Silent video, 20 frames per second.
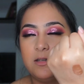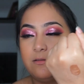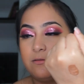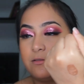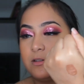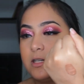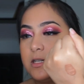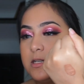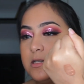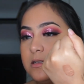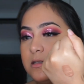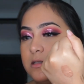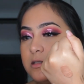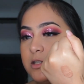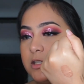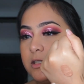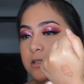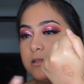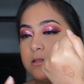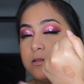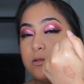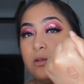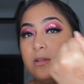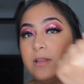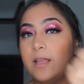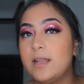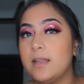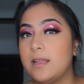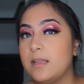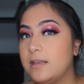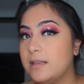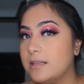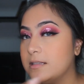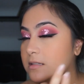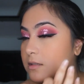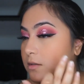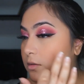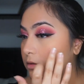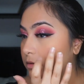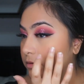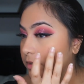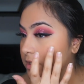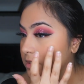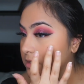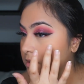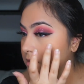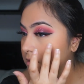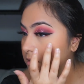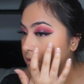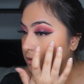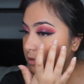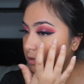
first, just so that it doesn't look crazy.